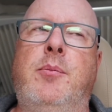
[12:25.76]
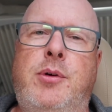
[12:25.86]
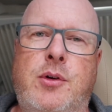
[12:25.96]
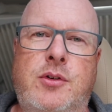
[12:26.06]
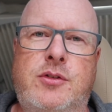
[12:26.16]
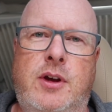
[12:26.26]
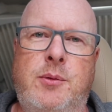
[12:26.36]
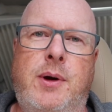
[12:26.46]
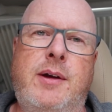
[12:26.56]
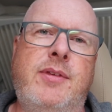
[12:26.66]
pure
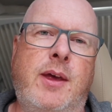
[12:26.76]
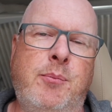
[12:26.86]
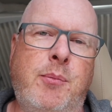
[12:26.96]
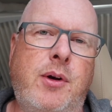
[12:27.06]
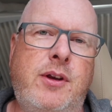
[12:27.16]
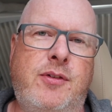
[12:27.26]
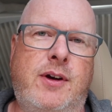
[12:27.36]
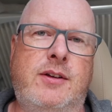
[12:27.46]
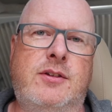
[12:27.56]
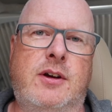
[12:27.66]
sine wave, they're
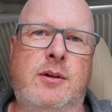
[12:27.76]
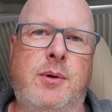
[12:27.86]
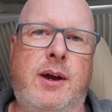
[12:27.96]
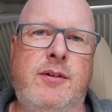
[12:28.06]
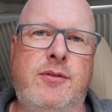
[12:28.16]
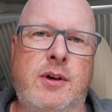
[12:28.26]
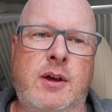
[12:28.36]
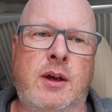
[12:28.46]
modified sine wave.